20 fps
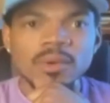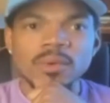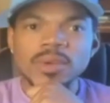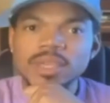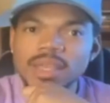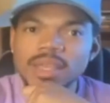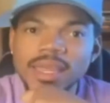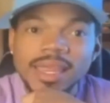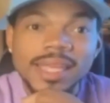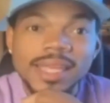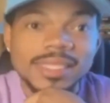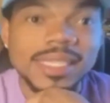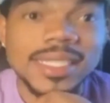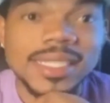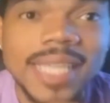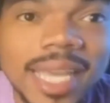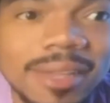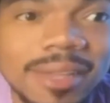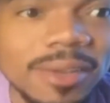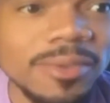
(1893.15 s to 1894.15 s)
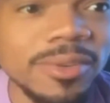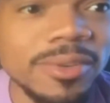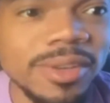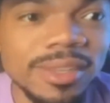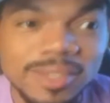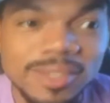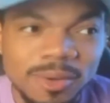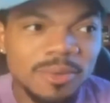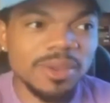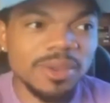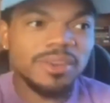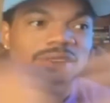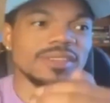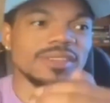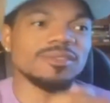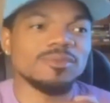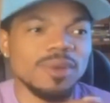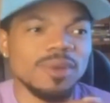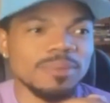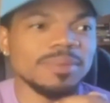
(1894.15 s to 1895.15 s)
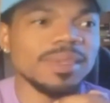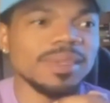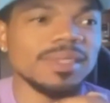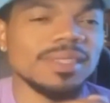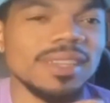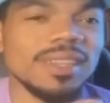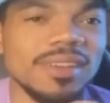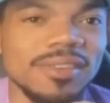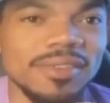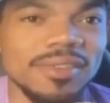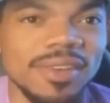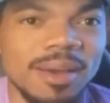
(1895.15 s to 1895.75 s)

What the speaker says: That's exactly what we need. So we're gonna disrupt this stuff.